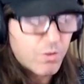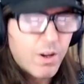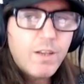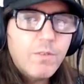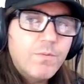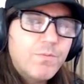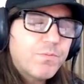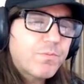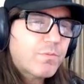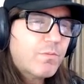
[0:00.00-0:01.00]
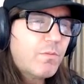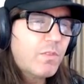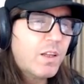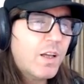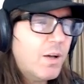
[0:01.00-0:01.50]
right?
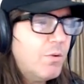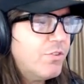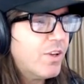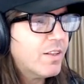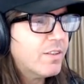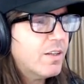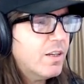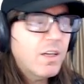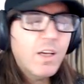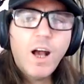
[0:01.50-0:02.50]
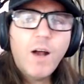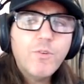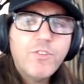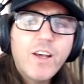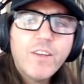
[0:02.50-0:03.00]
I was
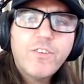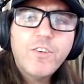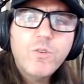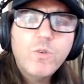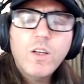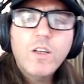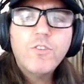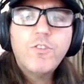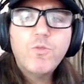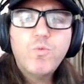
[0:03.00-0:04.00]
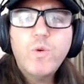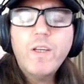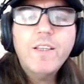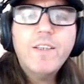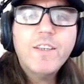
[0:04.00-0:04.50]
out to
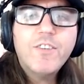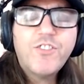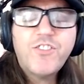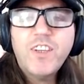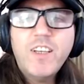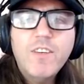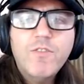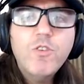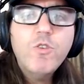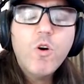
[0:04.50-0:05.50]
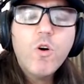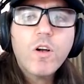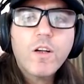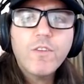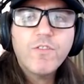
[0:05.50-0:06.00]
rid the city of New
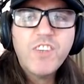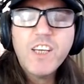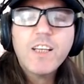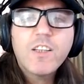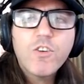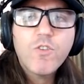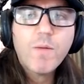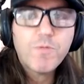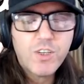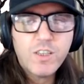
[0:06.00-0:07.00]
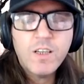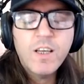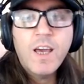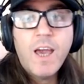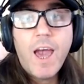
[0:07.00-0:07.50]
York of ticket corruption,
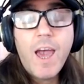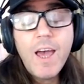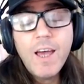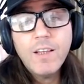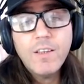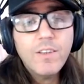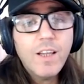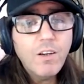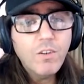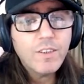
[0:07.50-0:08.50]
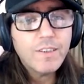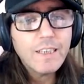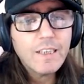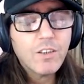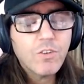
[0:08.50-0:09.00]
and not only
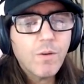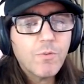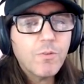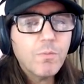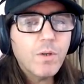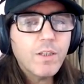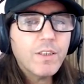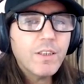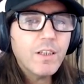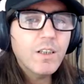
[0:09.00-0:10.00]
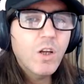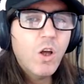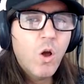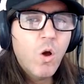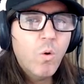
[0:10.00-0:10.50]
ticket corruption, but
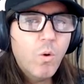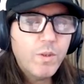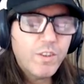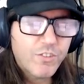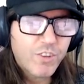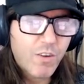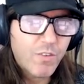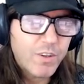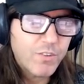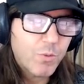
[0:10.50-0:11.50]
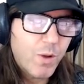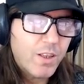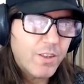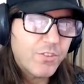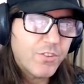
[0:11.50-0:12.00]
what we discovered as
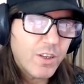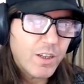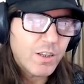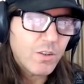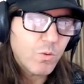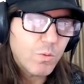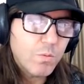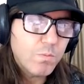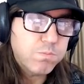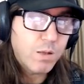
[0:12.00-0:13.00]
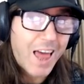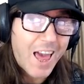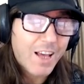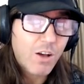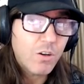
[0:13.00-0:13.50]
well is
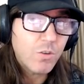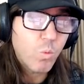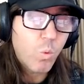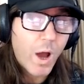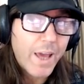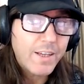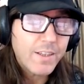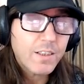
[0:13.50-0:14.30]
black on white